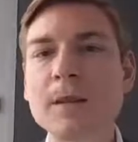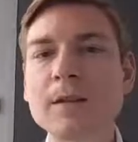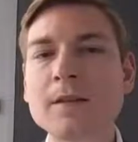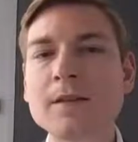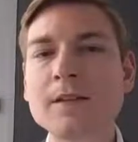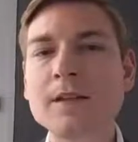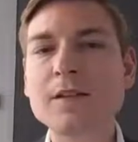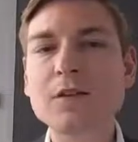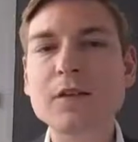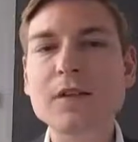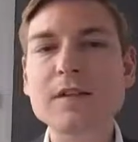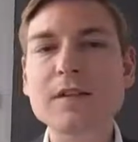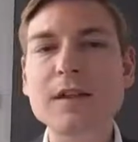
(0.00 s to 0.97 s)
The teaser
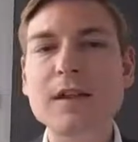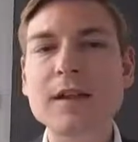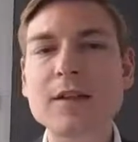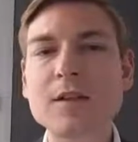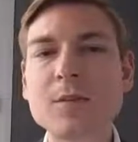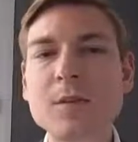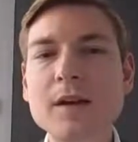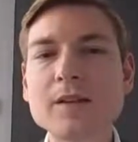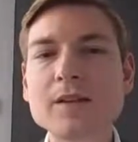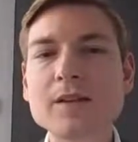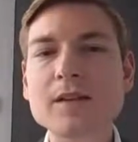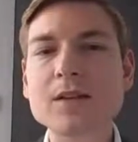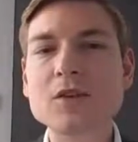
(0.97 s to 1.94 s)
is an
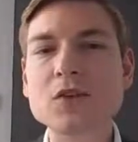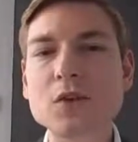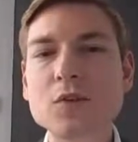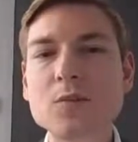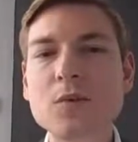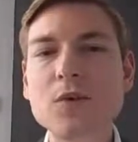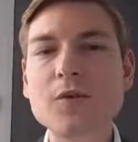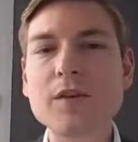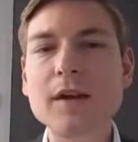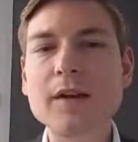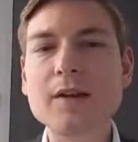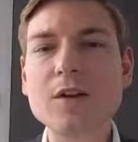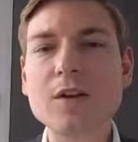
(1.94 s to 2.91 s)
anonymized short
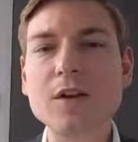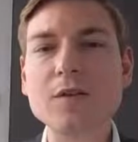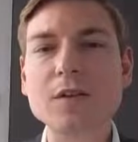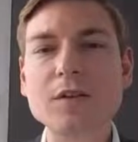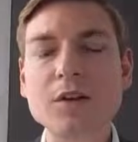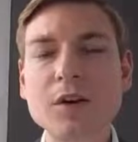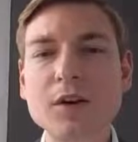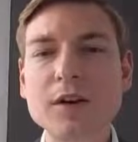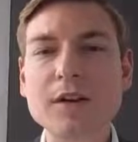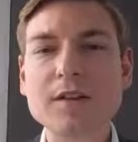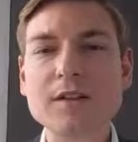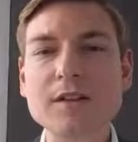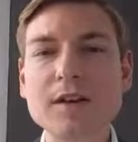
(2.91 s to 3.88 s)
profile of the
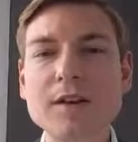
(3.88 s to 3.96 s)
target,